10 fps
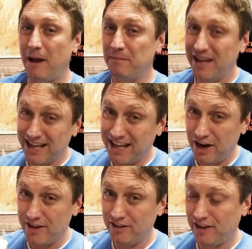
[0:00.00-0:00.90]
I'm gonna
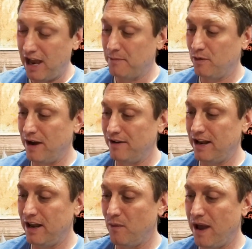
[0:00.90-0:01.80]
carry this camera
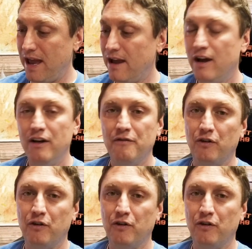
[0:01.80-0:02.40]
around anyway